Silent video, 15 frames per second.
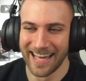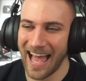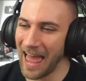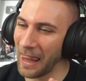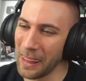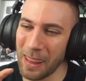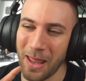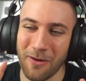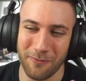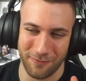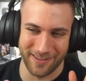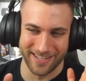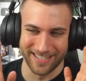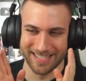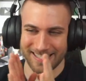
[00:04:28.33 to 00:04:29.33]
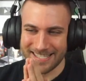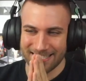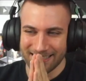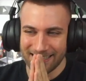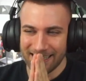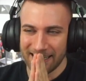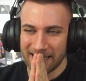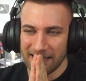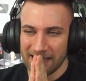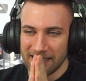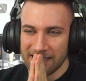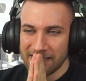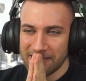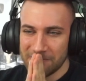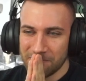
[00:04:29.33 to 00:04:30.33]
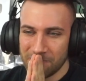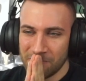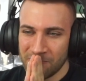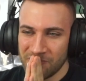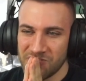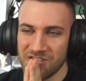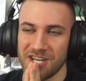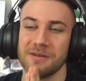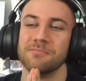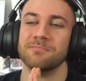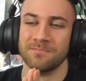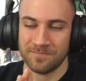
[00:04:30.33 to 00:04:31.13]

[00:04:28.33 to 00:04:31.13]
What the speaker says: I love this! Jin!